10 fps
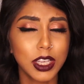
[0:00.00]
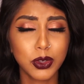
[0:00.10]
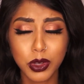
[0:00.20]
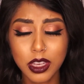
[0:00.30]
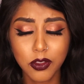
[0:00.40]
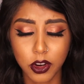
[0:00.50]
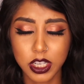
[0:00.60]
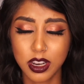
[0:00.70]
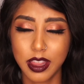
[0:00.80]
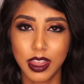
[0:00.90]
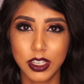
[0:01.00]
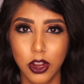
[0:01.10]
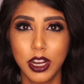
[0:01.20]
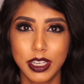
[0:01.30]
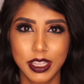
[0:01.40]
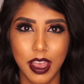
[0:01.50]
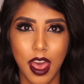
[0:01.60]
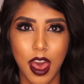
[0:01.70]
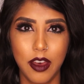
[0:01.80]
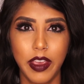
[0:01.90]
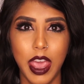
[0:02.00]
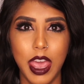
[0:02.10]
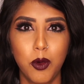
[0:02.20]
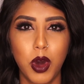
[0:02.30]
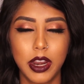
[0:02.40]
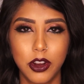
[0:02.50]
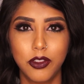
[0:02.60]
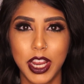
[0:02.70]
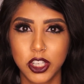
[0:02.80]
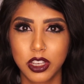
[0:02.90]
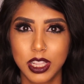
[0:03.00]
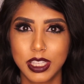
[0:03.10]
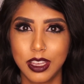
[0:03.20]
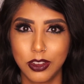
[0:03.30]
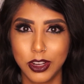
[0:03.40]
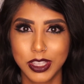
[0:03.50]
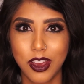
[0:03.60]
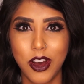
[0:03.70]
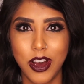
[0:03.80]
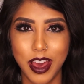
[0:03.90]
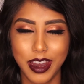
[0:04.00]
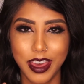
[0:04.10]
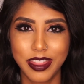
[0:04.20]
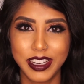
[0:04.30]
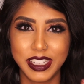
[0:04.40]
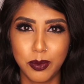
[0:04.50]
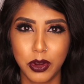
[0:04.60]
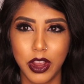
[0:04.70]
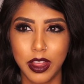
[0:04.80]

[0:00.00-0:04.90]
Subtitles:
It's really unfortunate that Tarte doesn't have a wider range of concealers on the deeper,